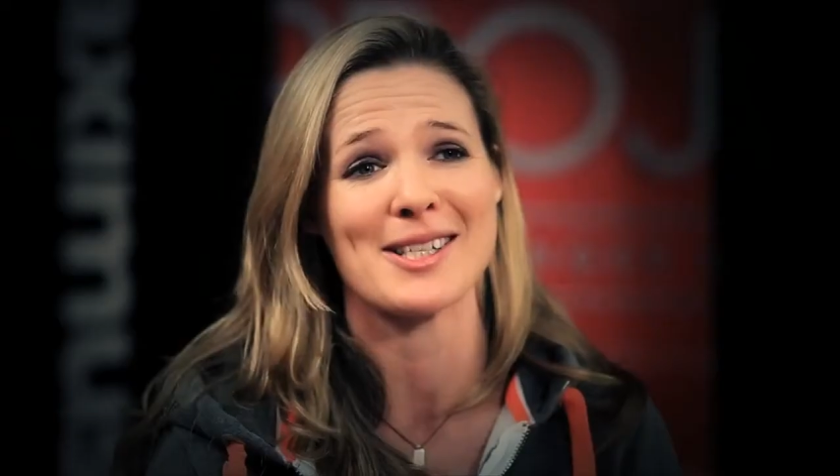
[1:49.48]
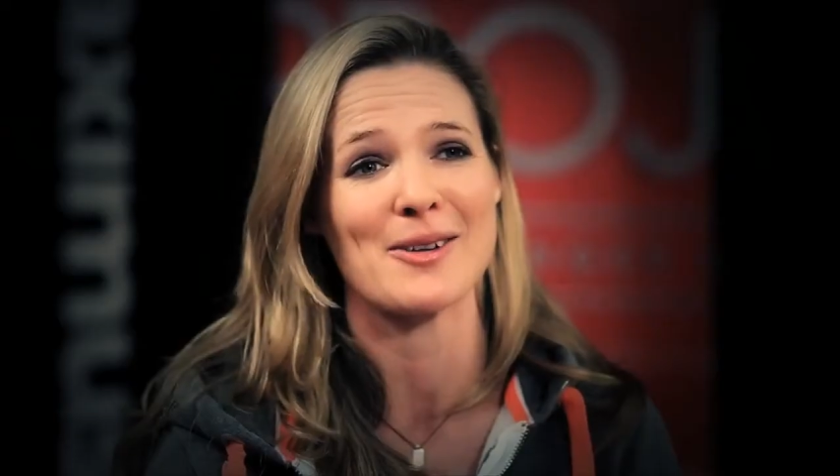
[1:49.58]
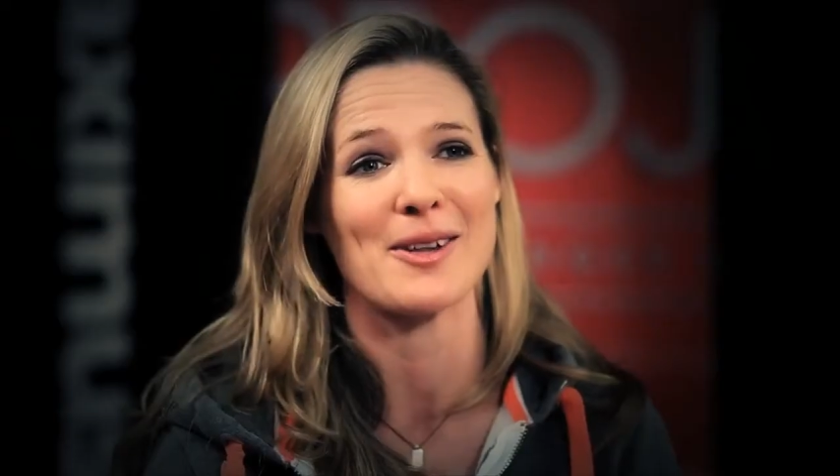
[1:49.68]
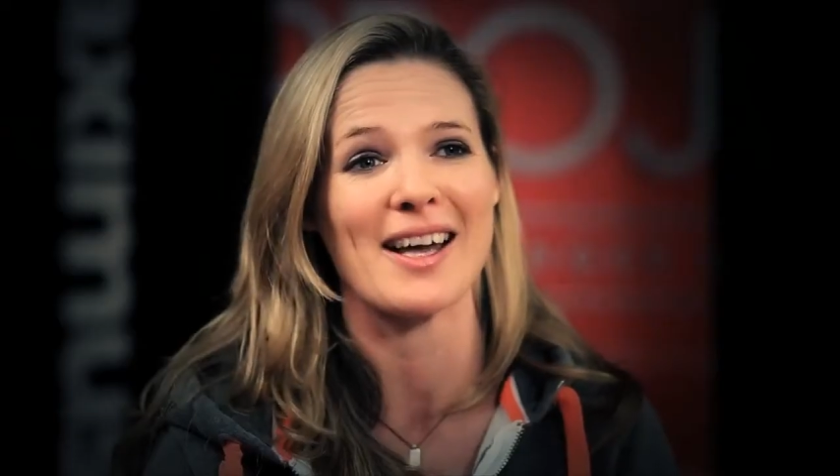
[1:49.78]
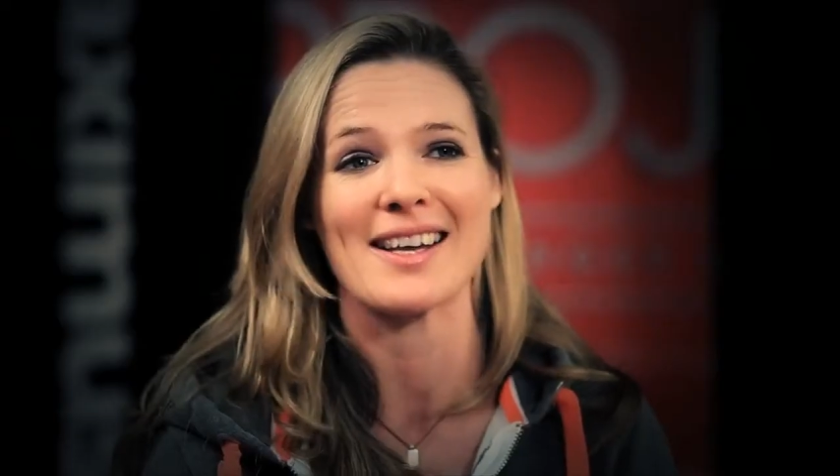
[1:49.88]
way to
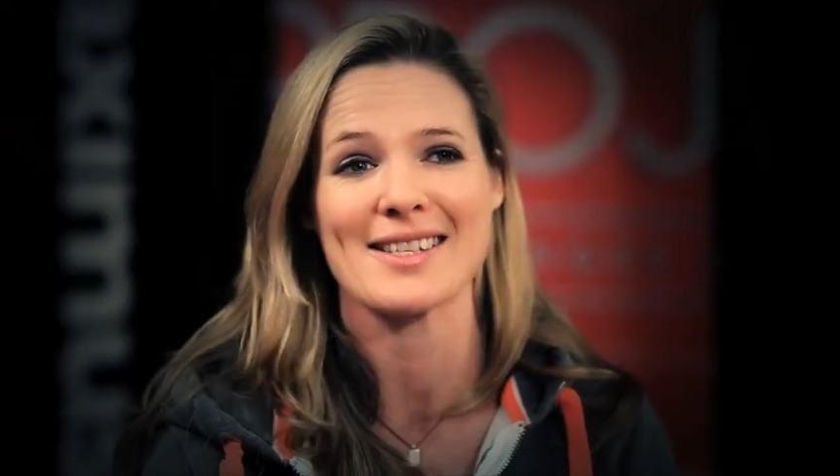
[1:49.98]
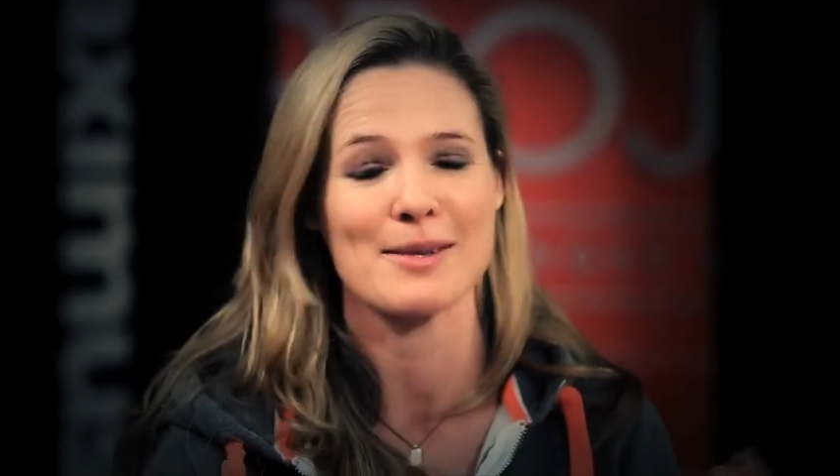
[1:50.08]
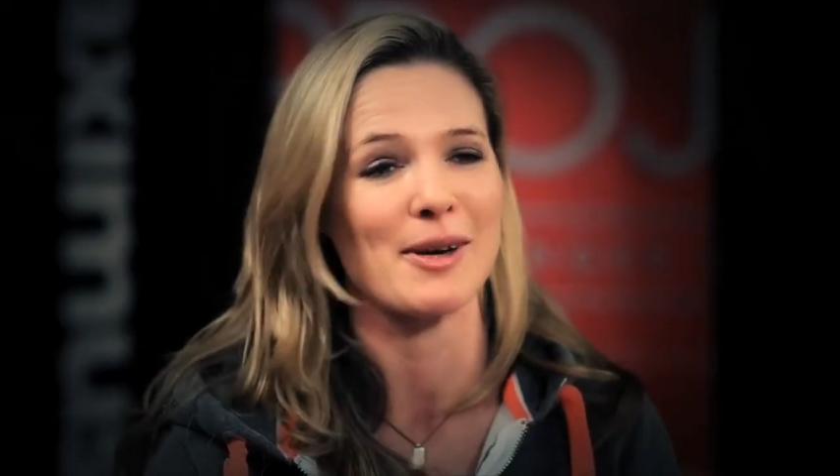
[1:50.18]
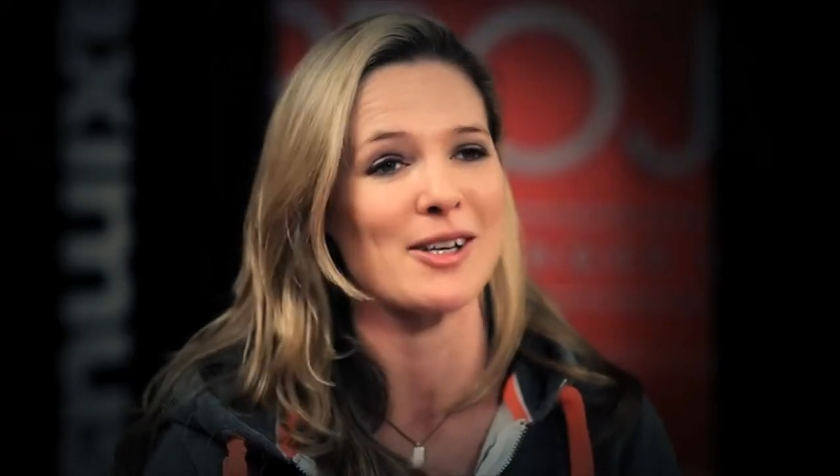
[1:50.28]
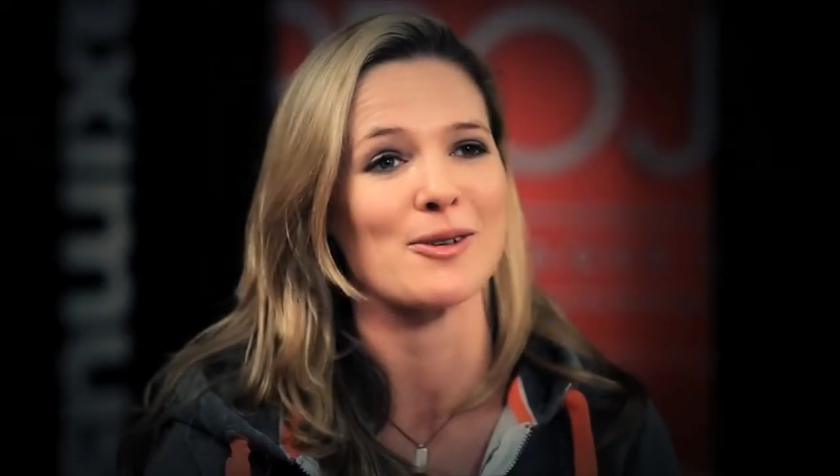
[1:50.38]
do that is
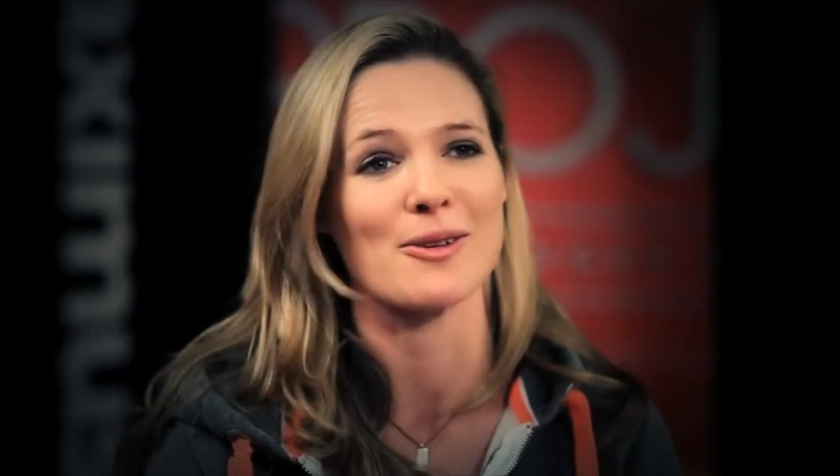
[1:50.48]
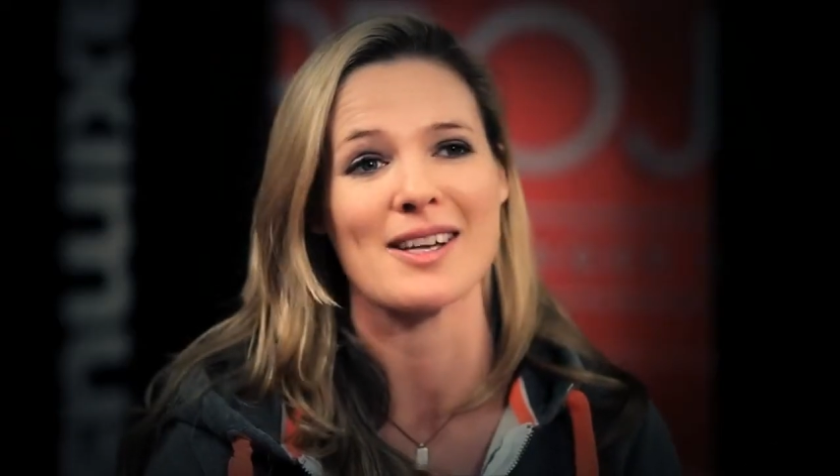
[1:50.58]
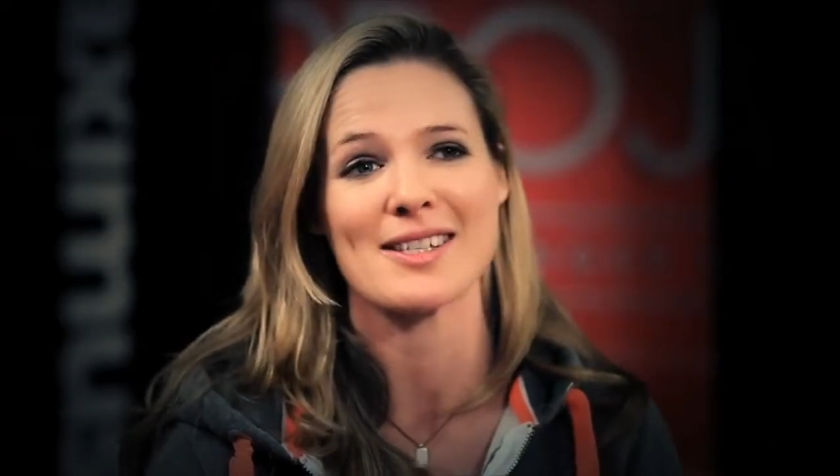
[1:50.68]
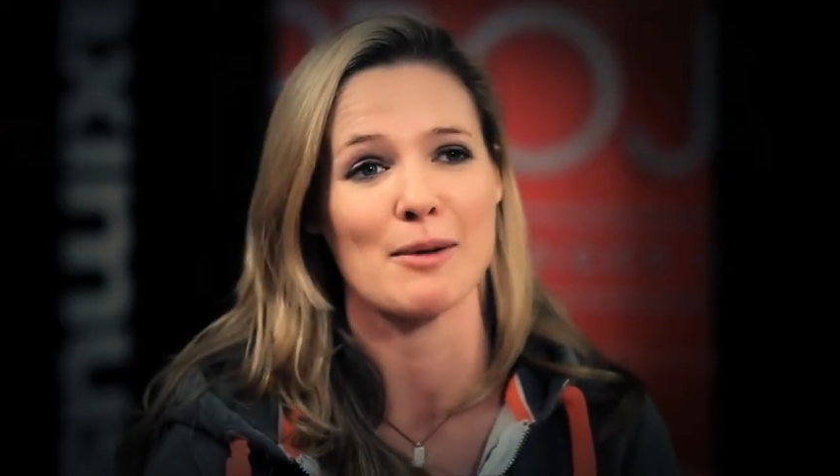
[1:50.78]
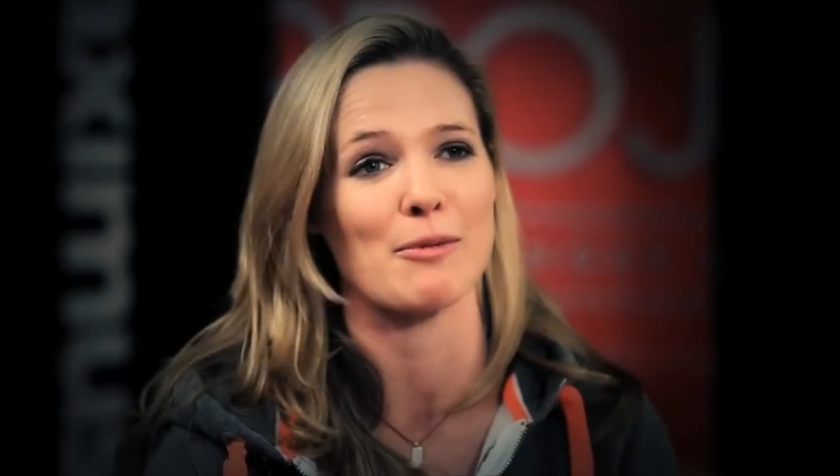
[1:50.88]
to make sure
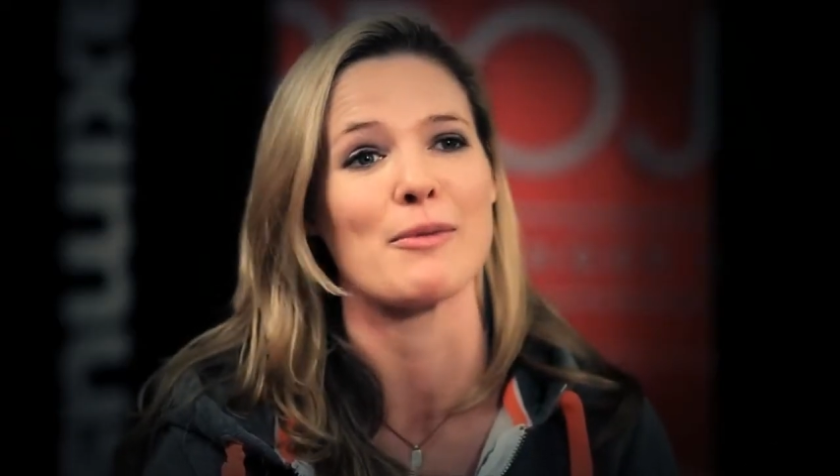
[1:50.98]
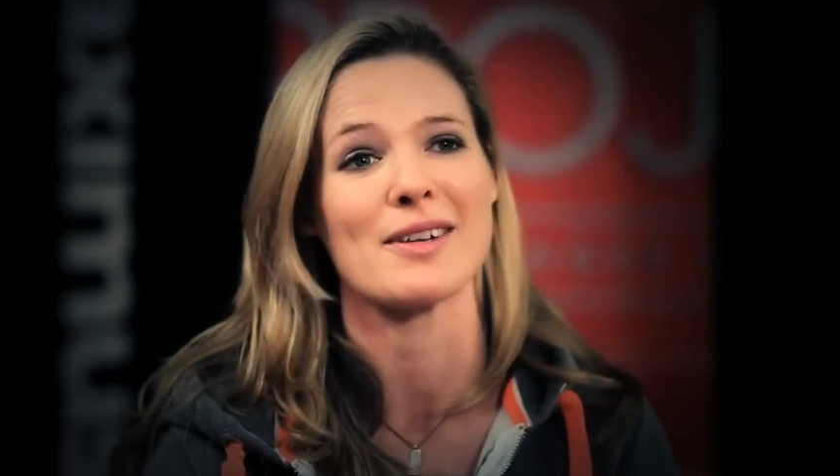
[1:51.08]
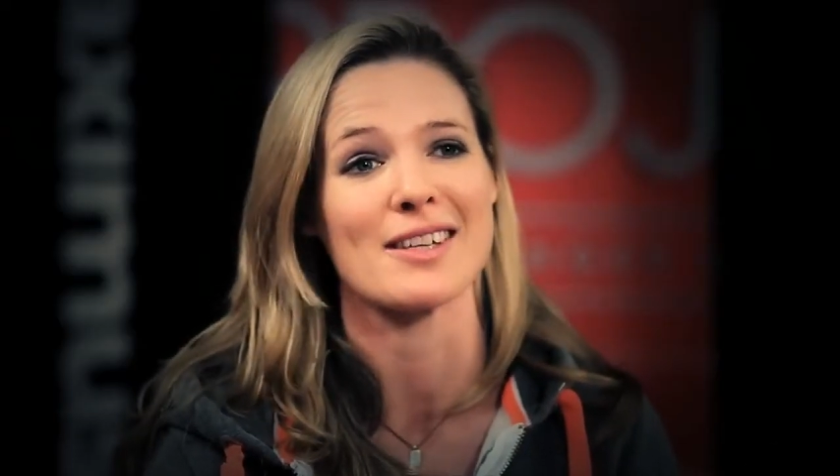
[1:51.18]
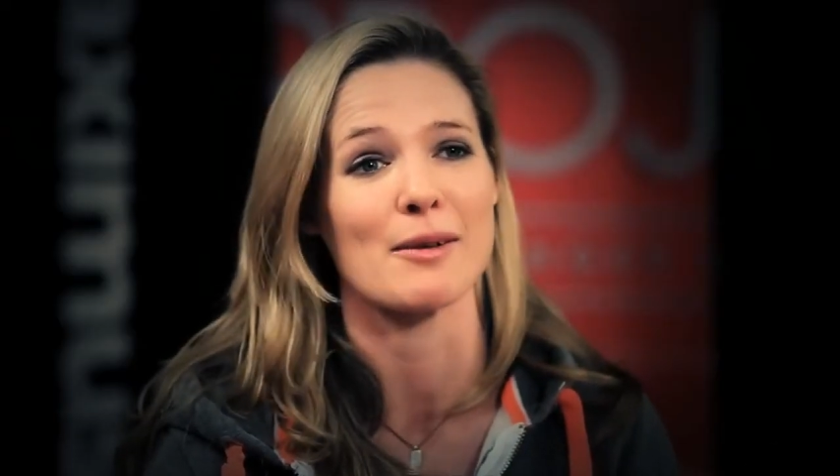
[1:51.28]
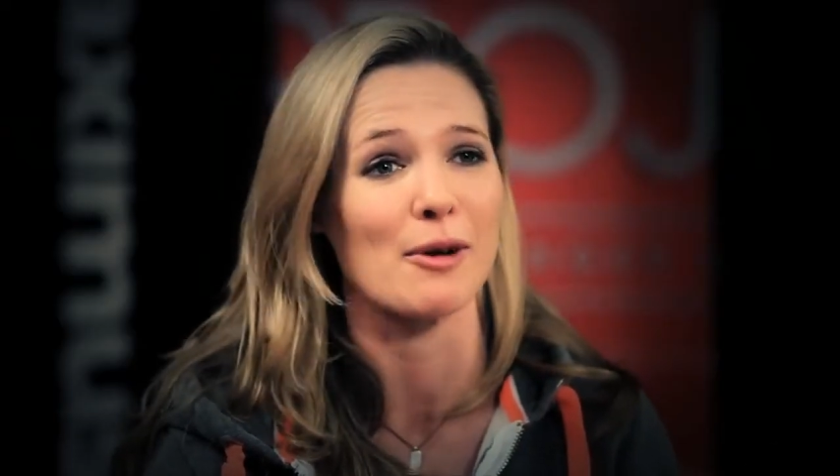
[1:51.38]
they're
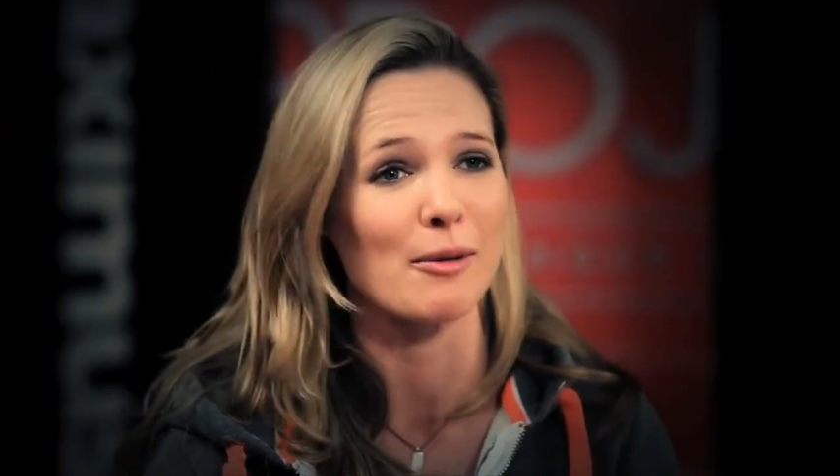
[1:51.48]
supplementing